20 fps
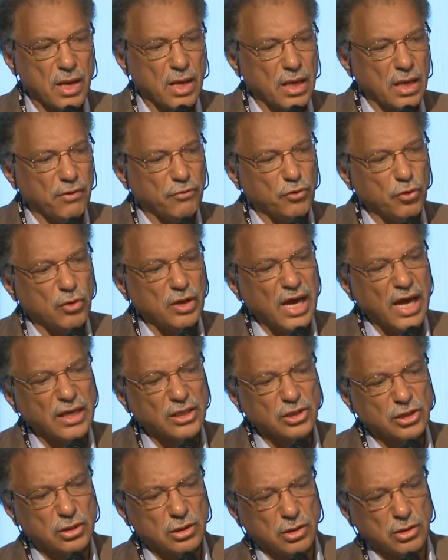If you
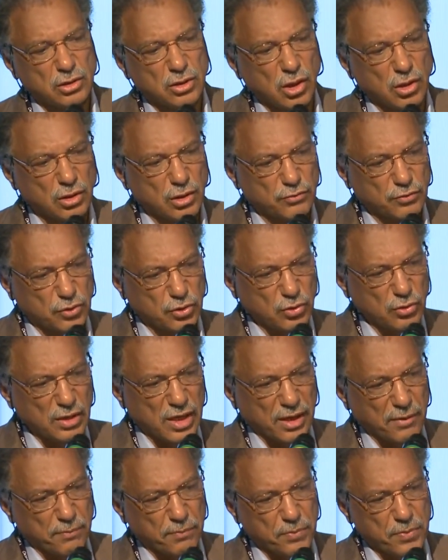catch a ton of
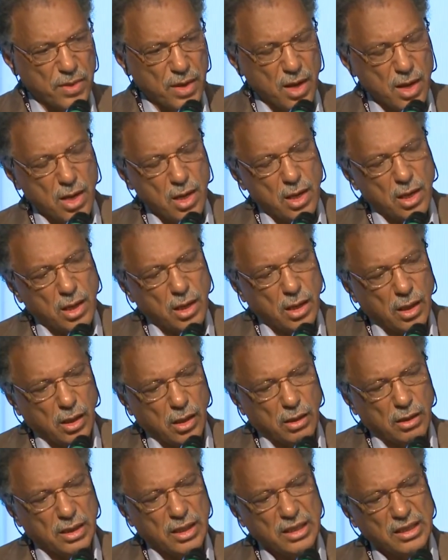tuna,
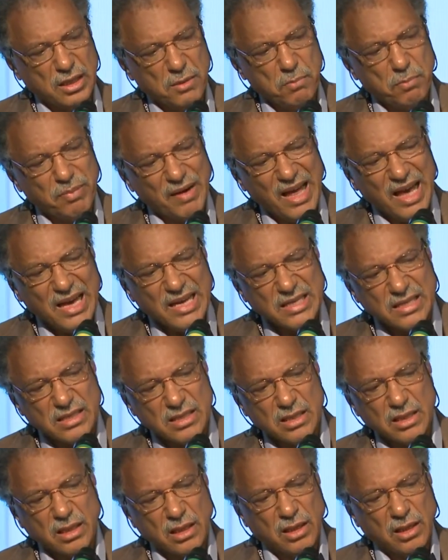it
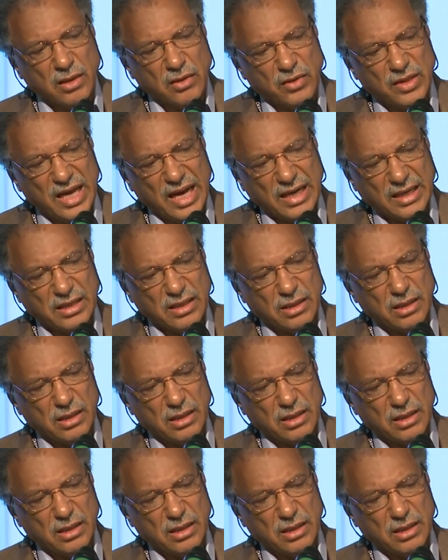implies that